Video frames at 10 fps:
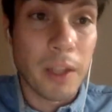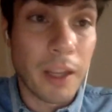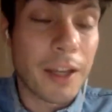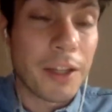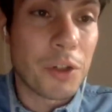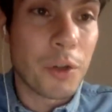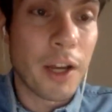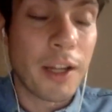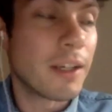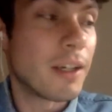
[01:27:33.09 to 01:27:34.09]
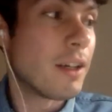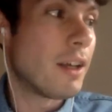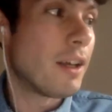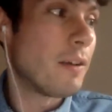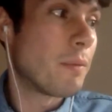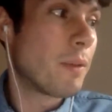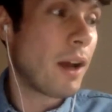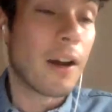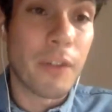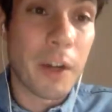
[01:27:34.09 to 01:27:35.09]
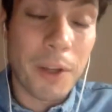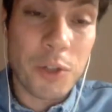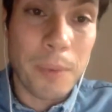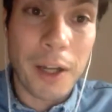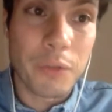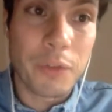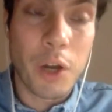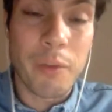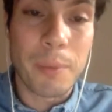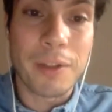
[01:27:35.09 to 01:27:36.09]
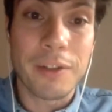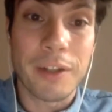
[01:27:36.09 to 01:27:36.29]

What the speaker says: in Kenya and Uganda are very much part of the government.